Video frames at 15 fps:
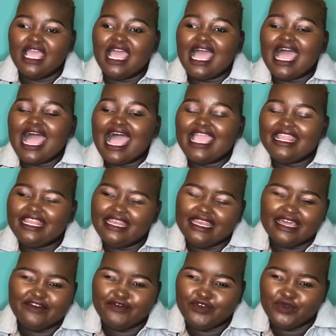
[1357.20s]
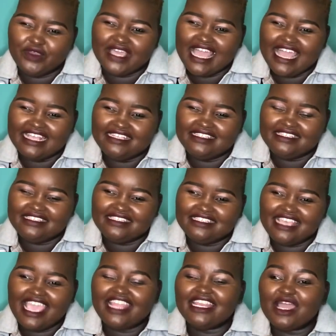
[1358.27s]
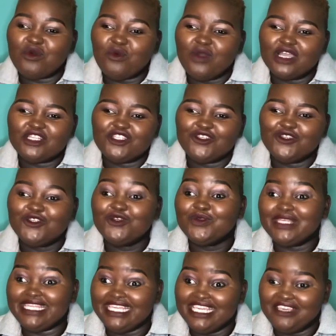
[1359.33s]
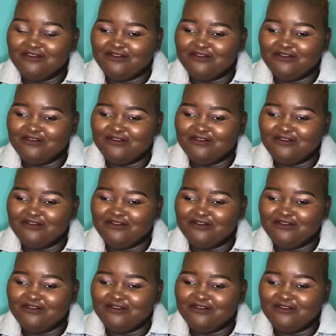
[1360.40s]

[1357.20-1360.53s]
I love you guys, and I want you to live.